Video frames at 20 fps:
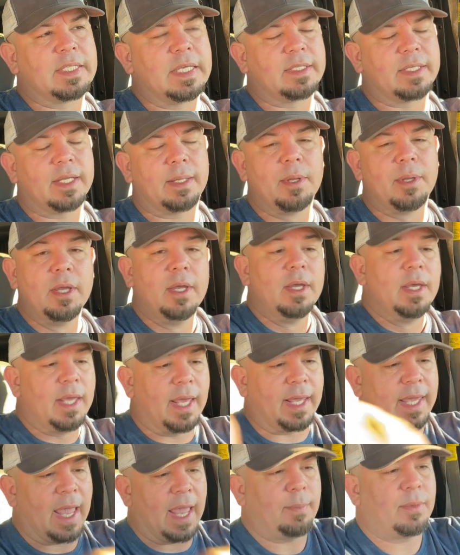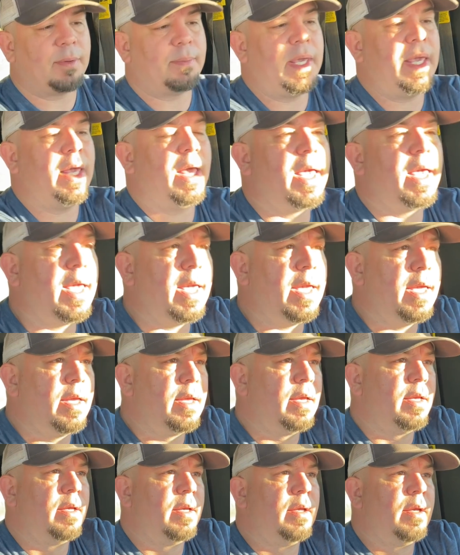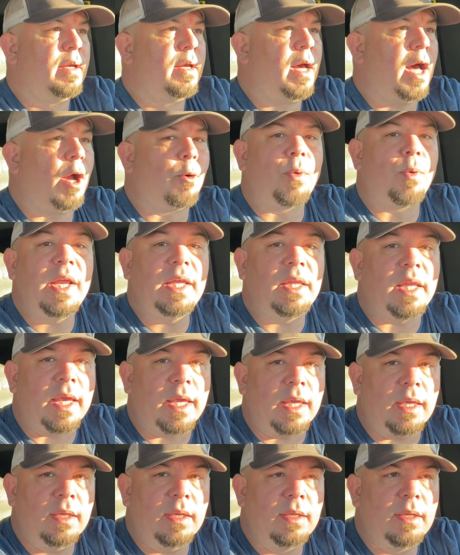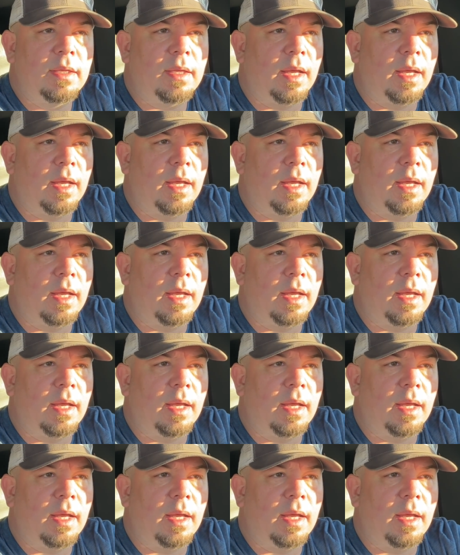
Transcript: He said it came to be a relay,